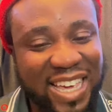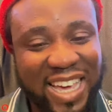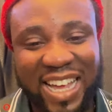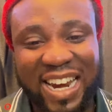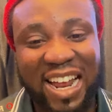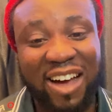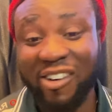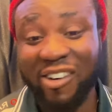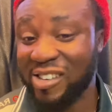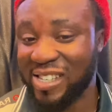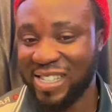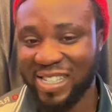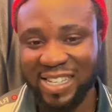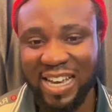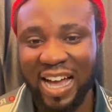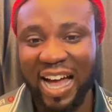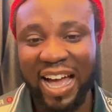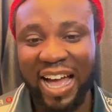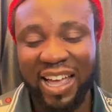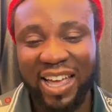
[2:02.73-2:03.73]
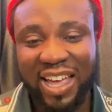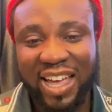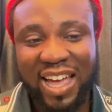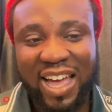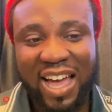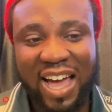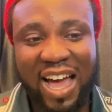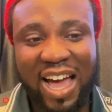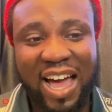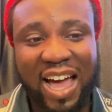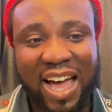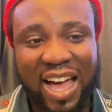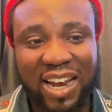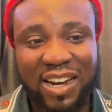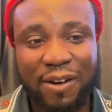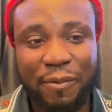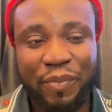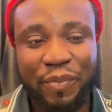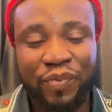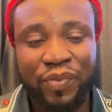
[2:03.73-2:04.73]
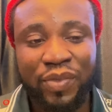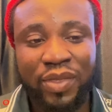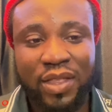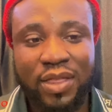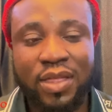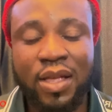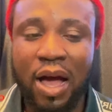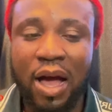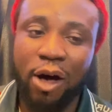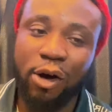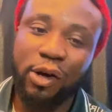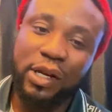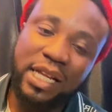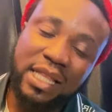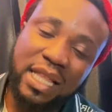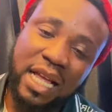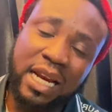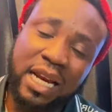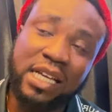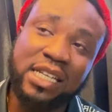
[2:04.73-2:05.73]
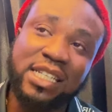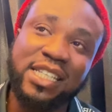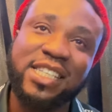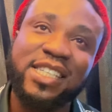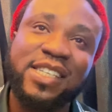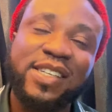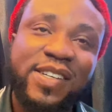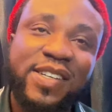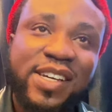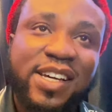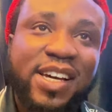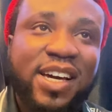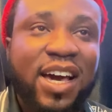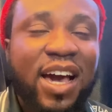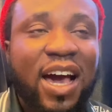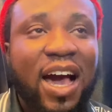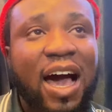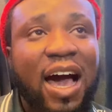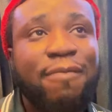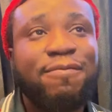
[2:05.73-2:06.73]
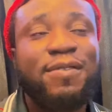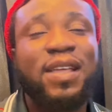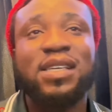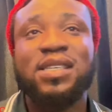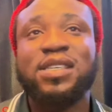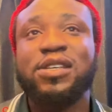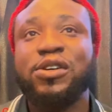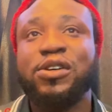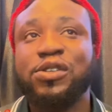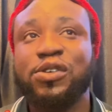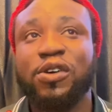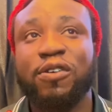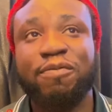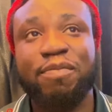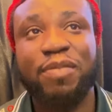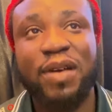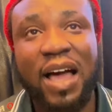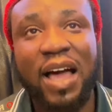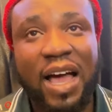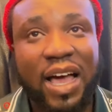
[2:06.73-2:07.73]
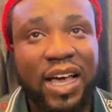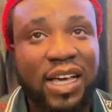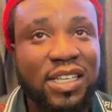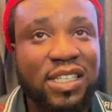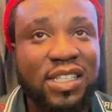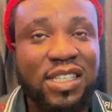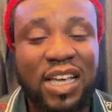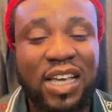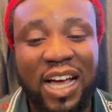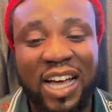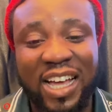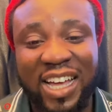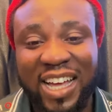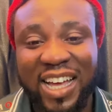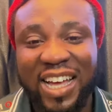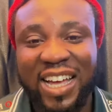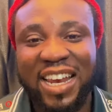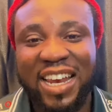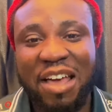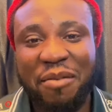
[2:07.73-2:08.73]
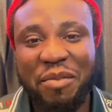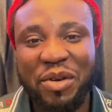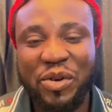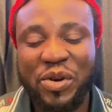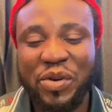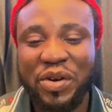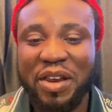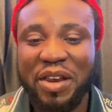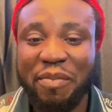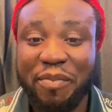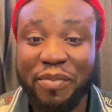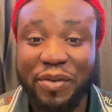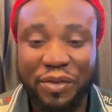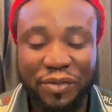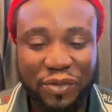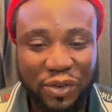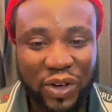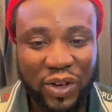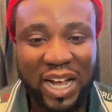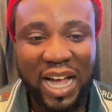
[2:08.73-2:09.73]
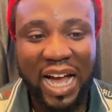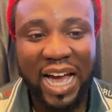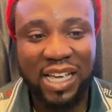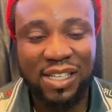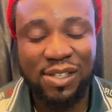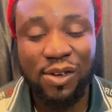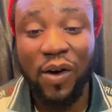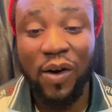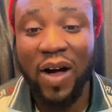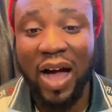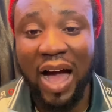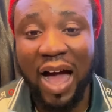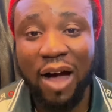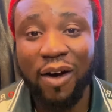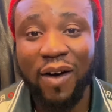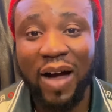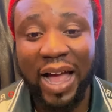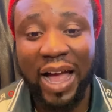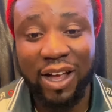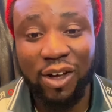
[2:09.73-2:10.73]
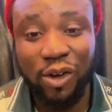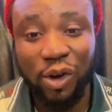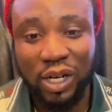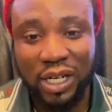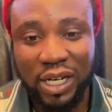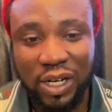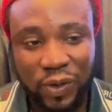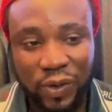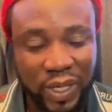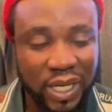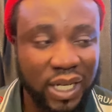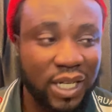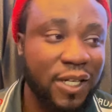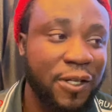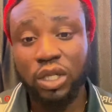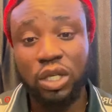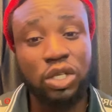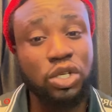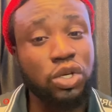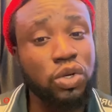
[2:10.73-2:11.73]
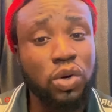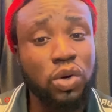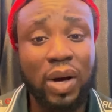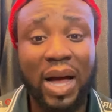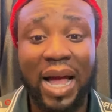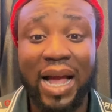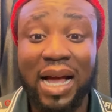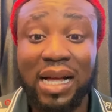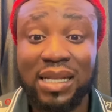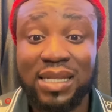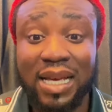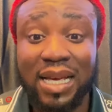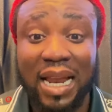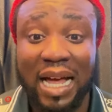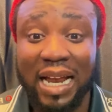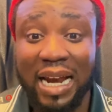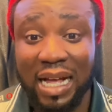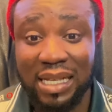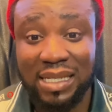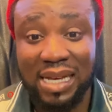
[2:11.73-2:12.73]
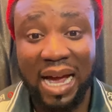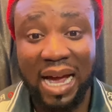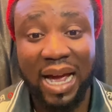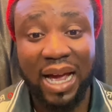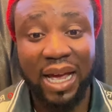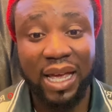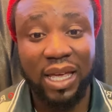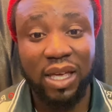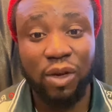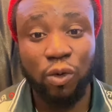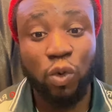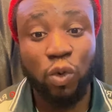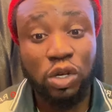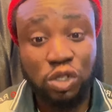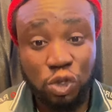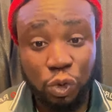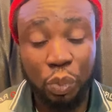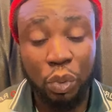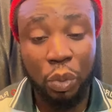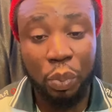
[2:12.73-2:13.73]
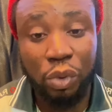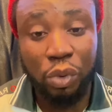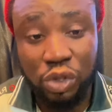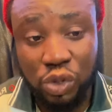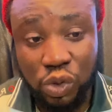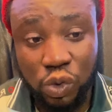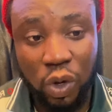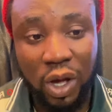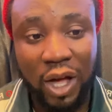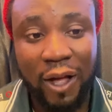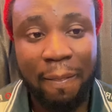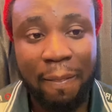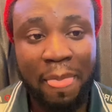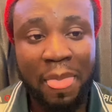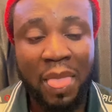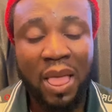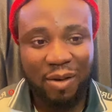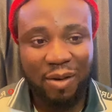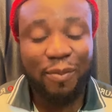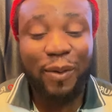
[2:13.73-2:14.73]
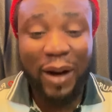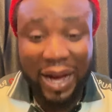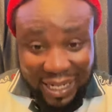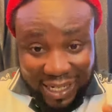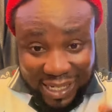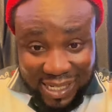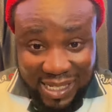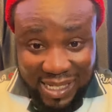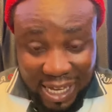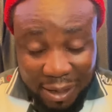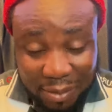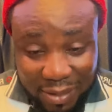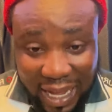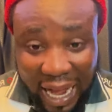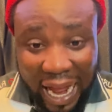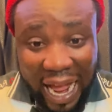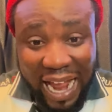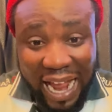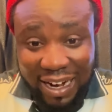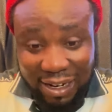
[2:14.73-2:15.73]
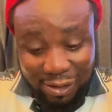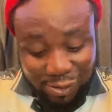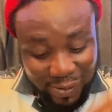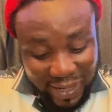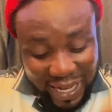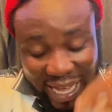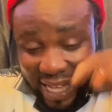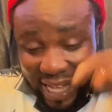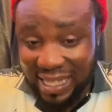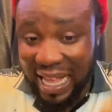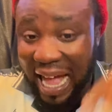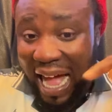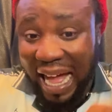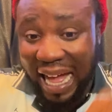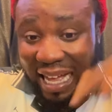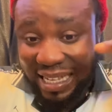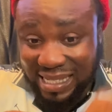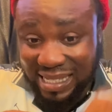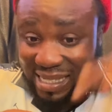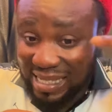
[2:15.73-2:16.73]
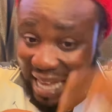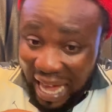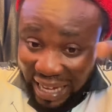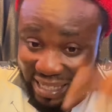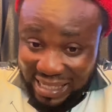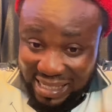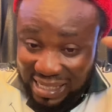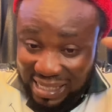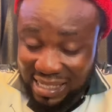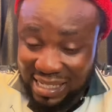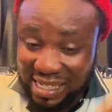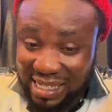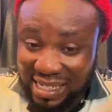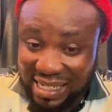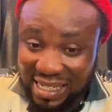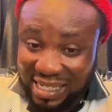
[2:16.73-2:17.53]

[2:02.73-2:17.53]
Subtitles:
scared, I was shy. And now, the thing is, after a series of plans, let me quickly brief you guys on how I got the ring. You know, I can't tell her that I want to propose to her, but at the same time, I need to get her size,